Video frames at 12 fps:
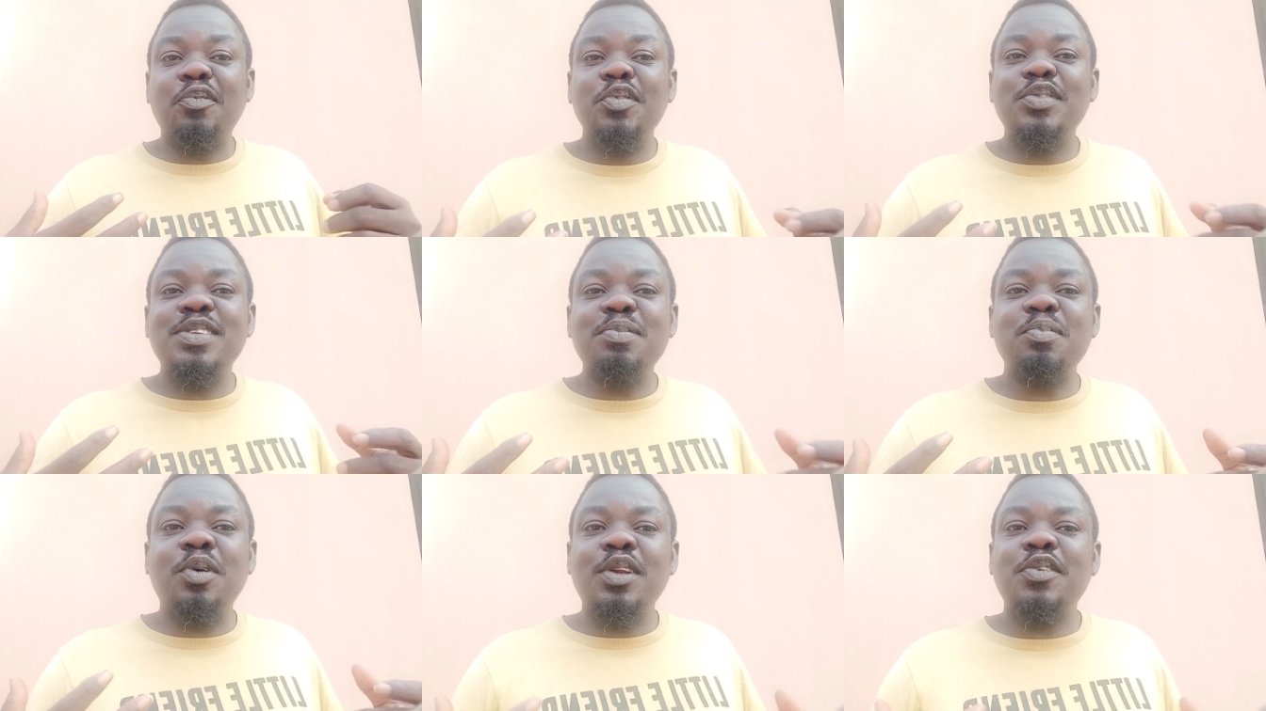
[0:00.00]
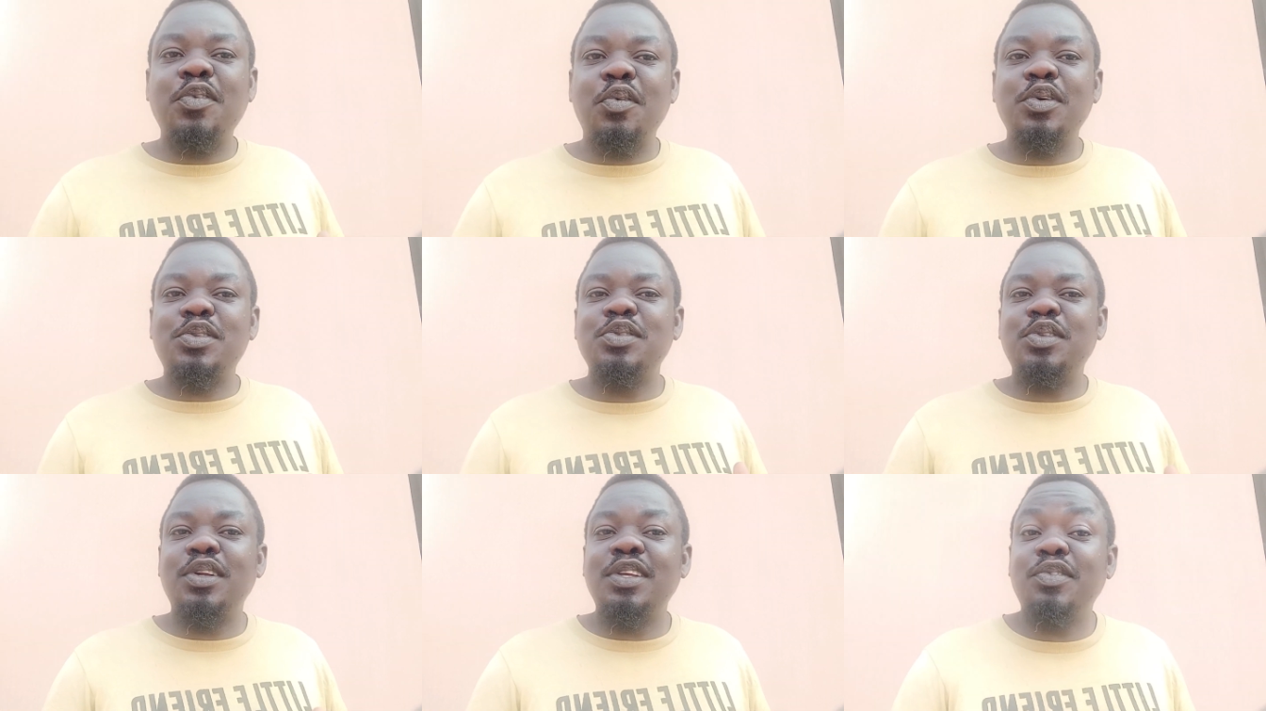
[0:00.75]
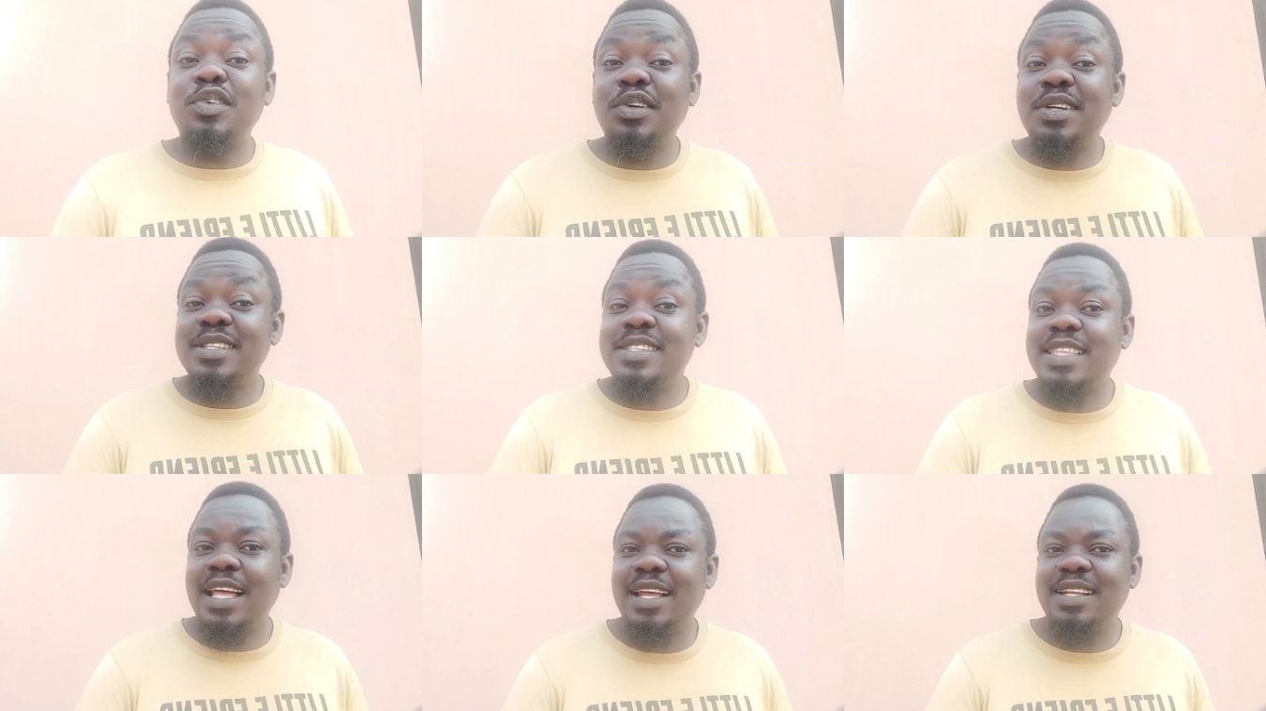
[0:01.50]
losing money for what you don't even
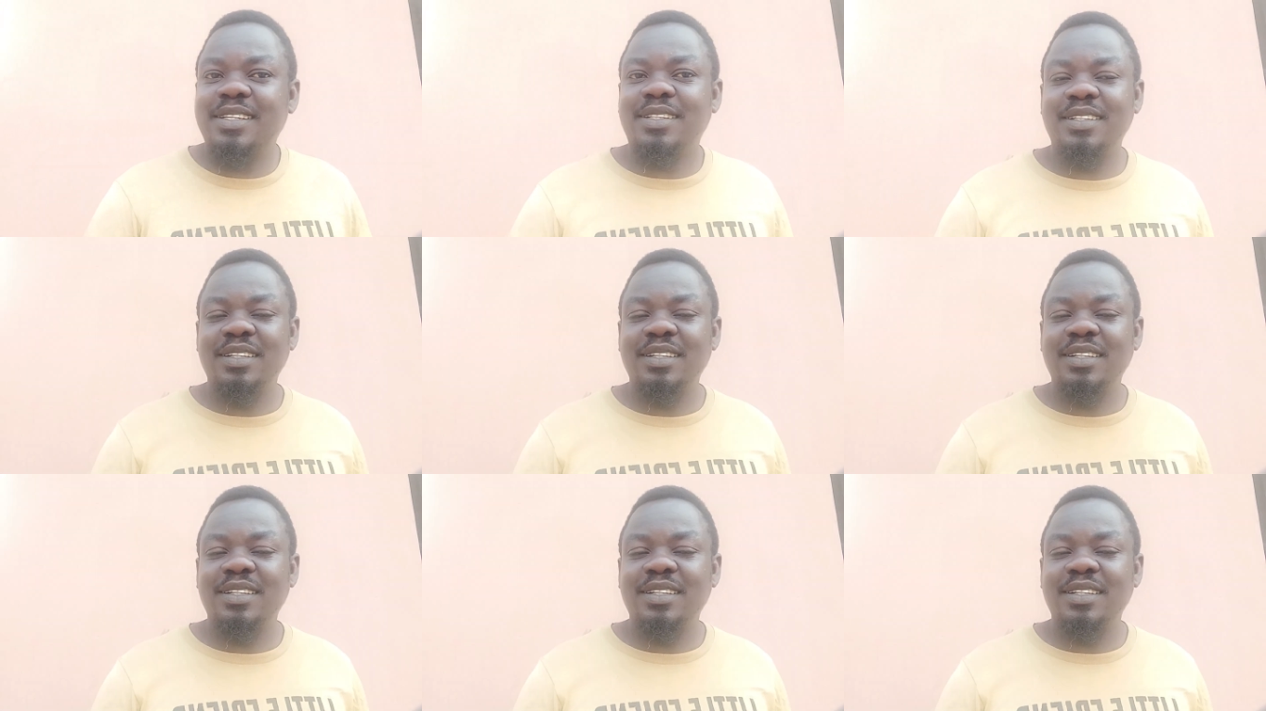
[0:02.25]
understand.